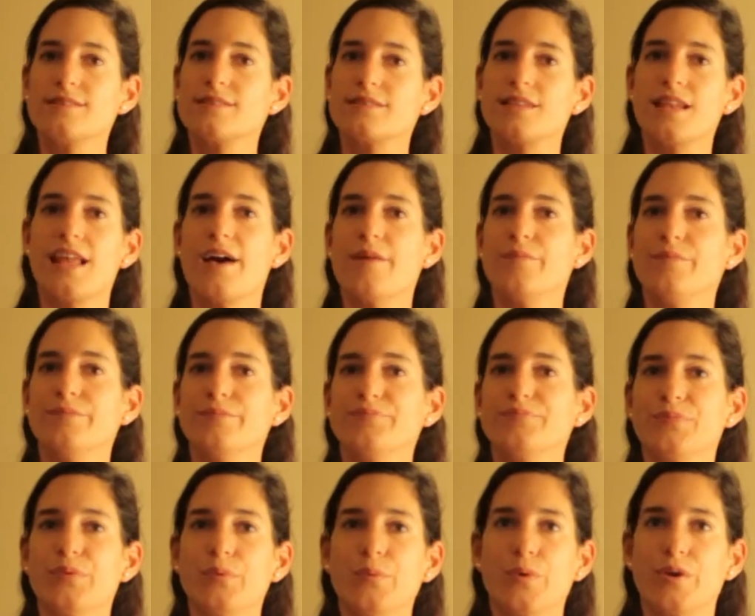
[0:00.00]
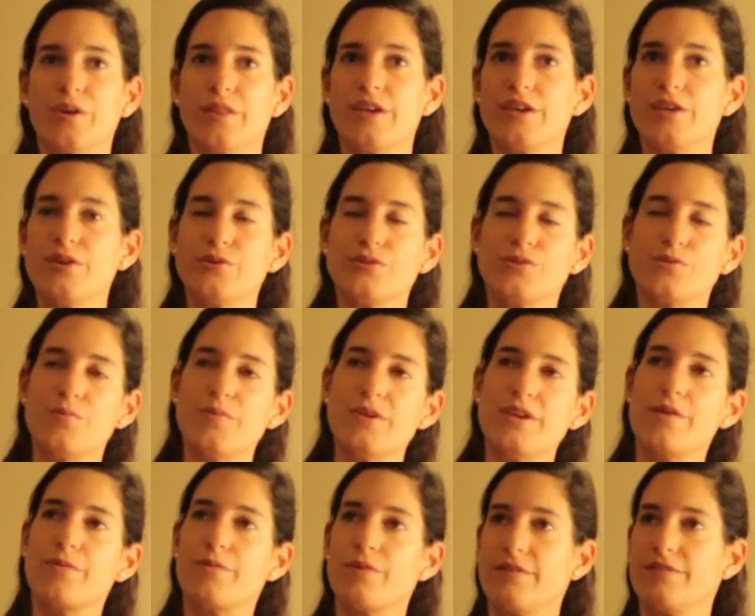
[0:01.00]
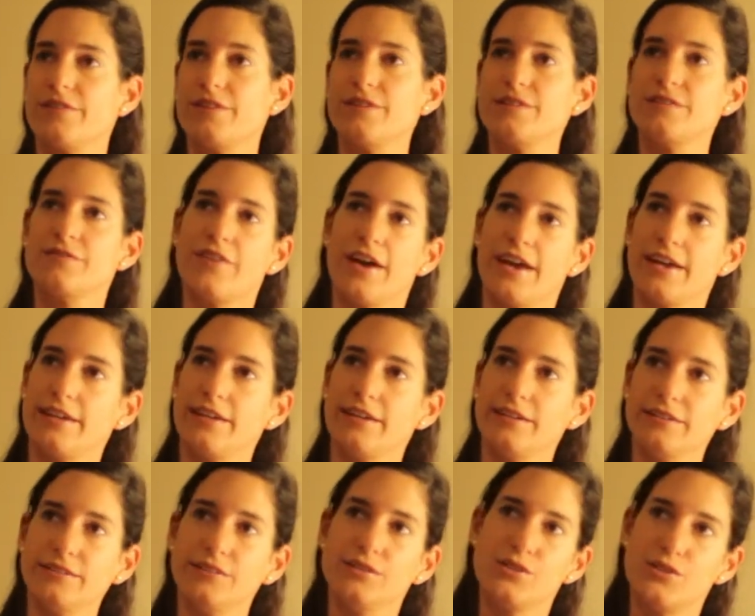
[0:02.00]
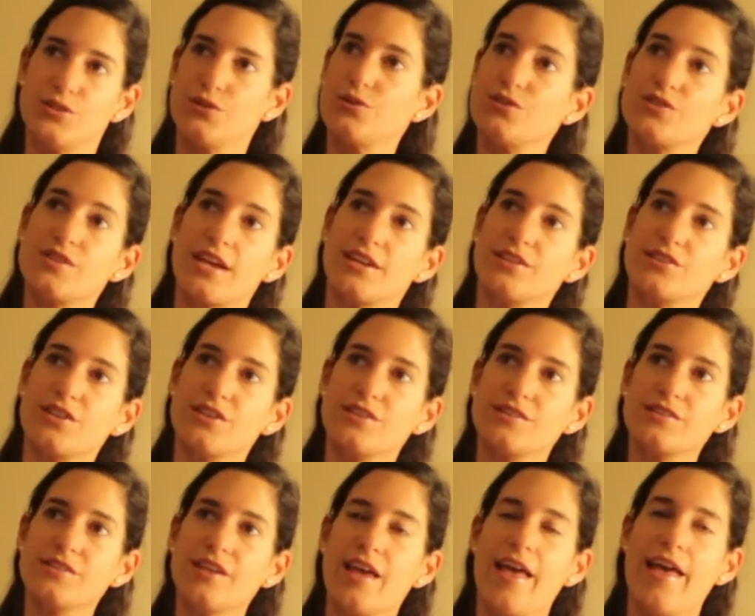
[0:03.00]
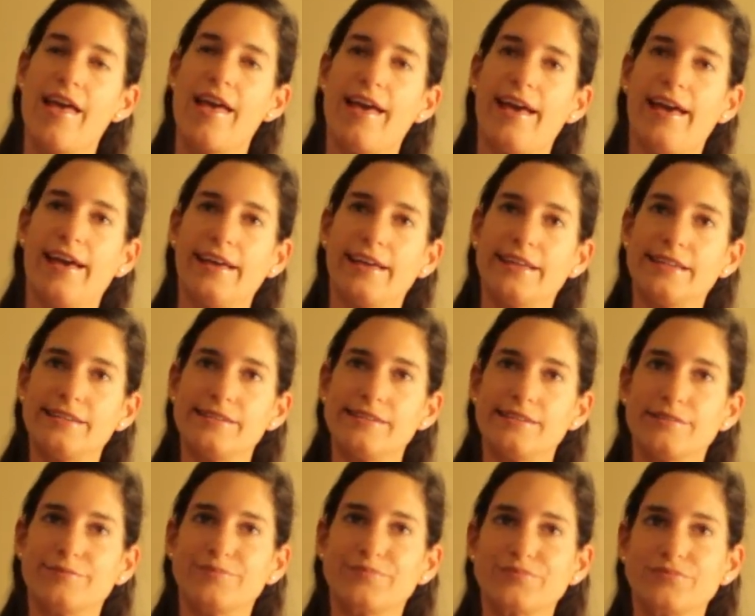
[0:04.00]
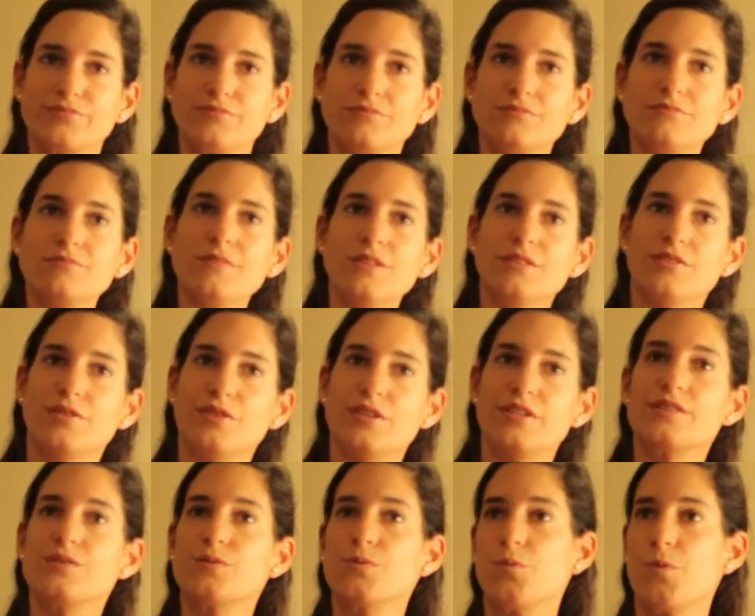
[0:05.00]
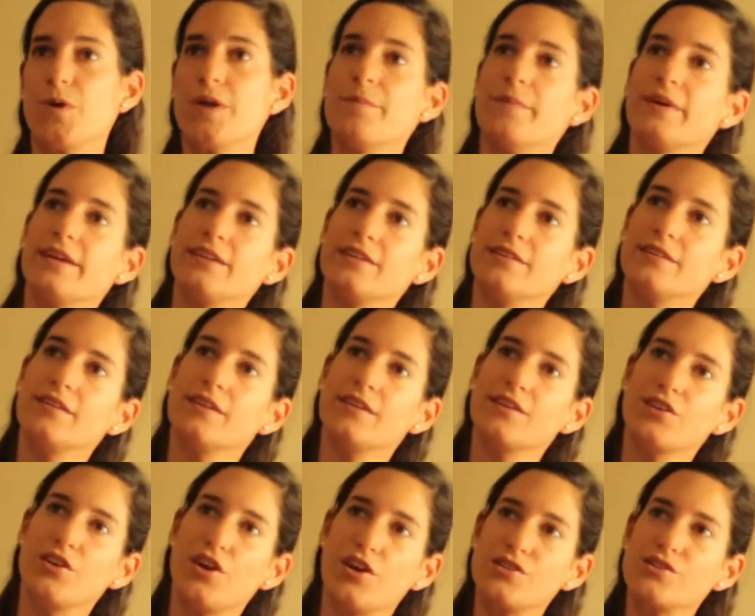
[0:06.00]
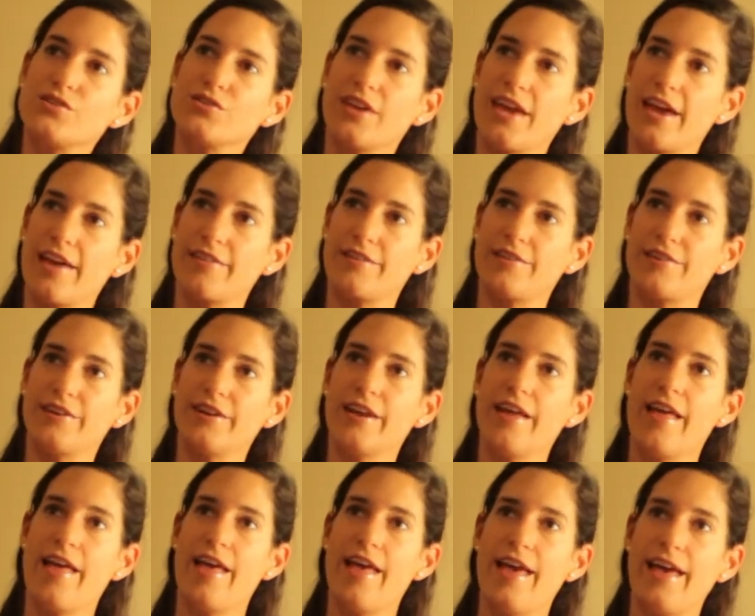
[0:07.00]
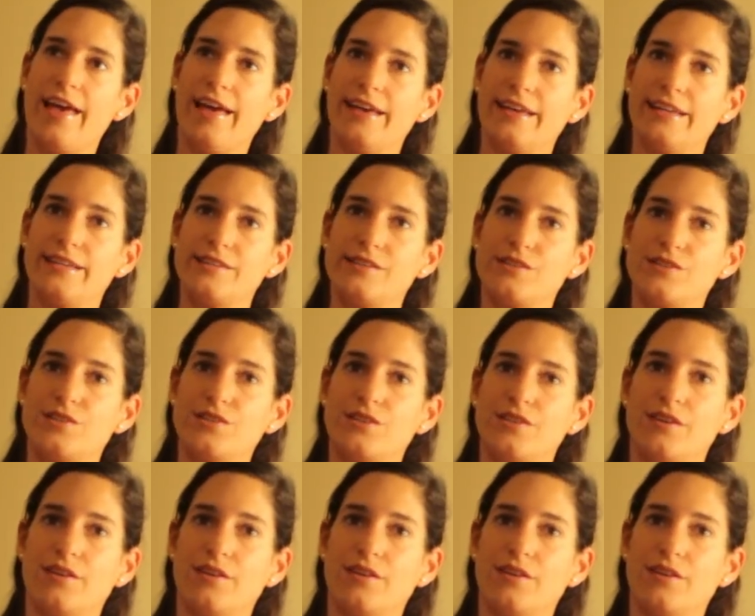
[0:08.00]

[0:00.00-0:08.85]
slum where there used to be a river dividing two sections, and these women got together and